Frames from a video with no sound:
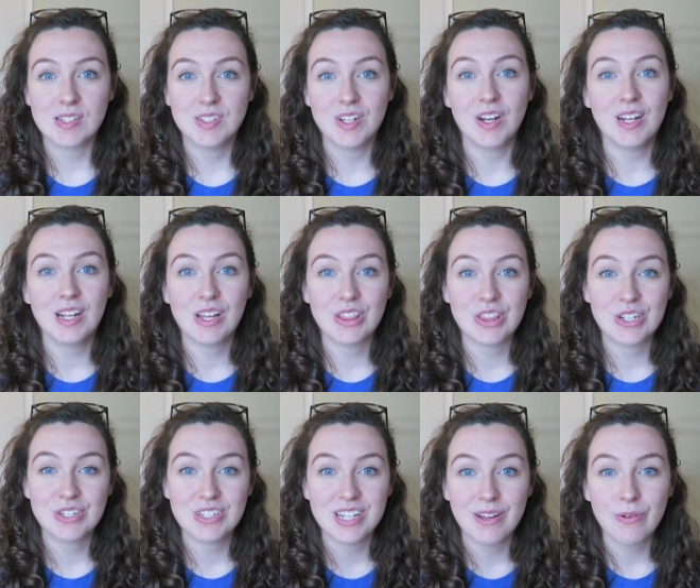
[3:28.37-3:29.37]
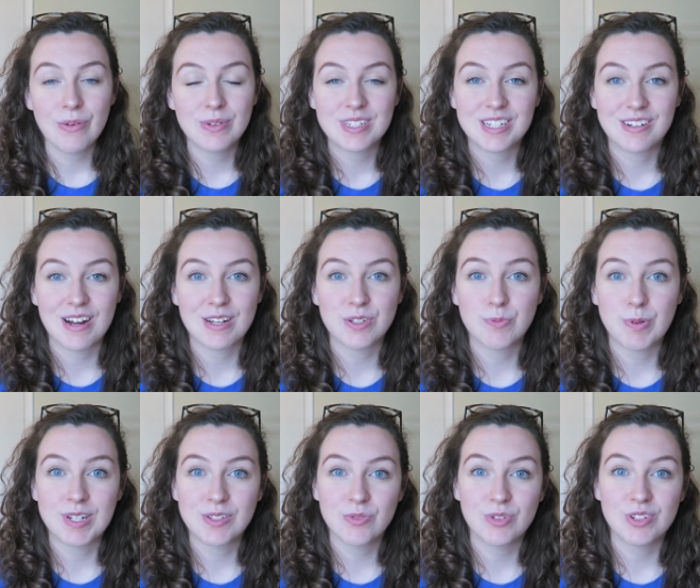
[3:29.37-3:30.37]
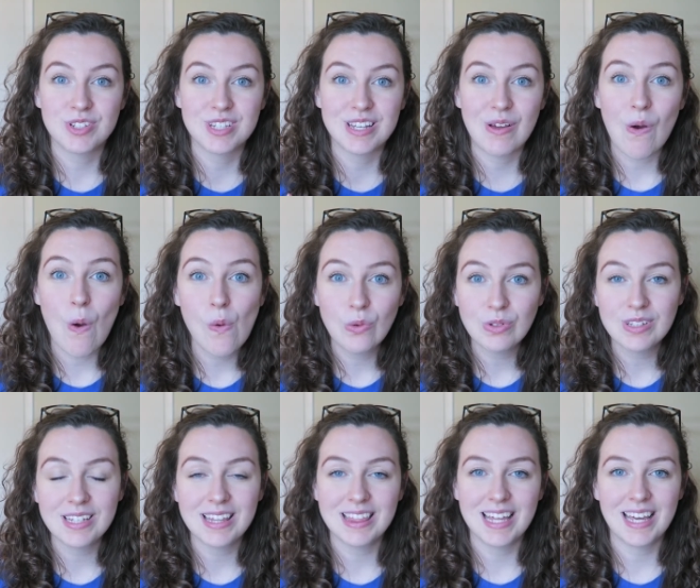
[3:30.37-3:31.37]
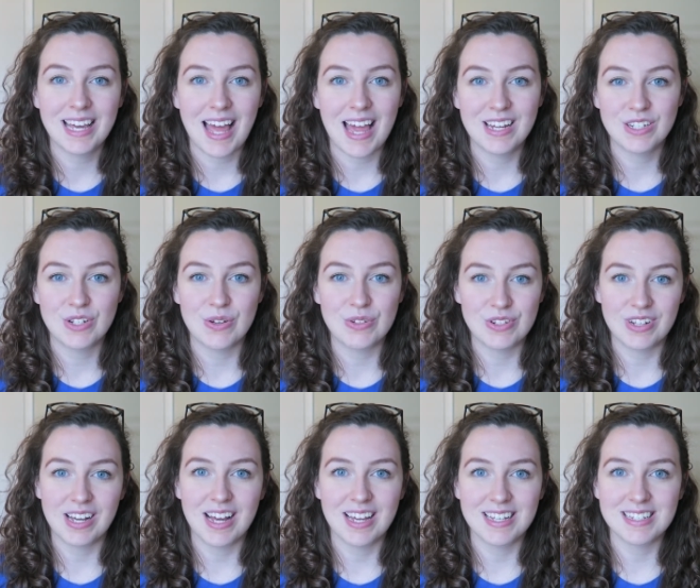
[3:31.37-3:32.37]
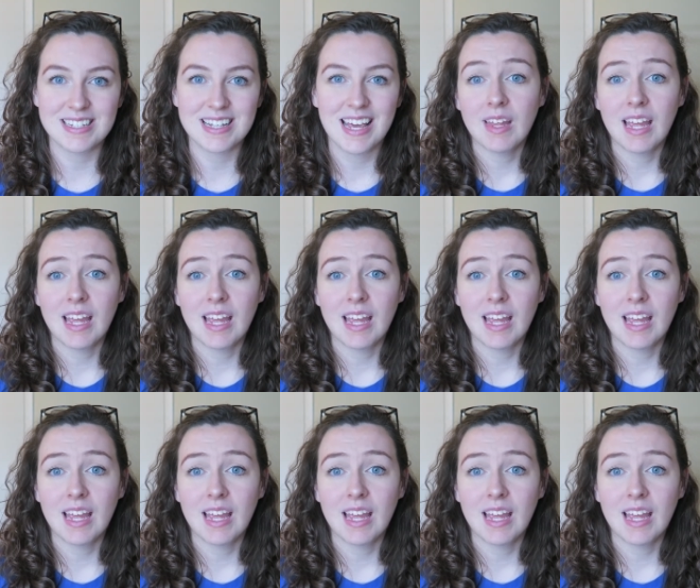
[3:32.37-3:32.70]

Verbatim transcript: Starting on Thursday, we went to Krause Springs, which is the only thing I showed you guys.